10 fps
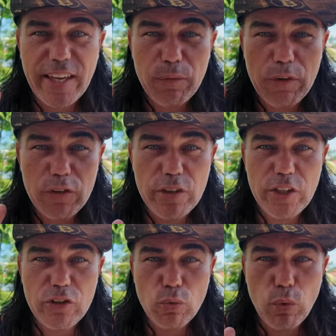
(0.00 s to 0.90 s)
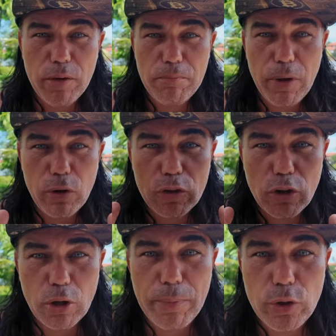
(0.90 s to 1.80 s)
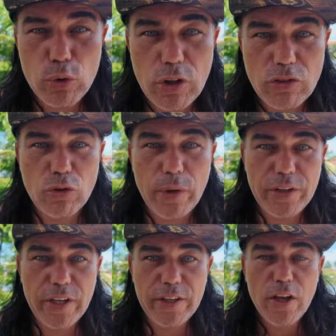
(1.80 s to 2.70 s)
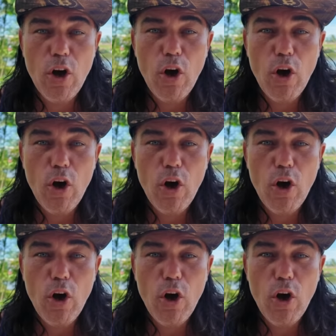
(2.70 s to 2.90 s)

can we reach one million dollars by two thousand twenty-eight?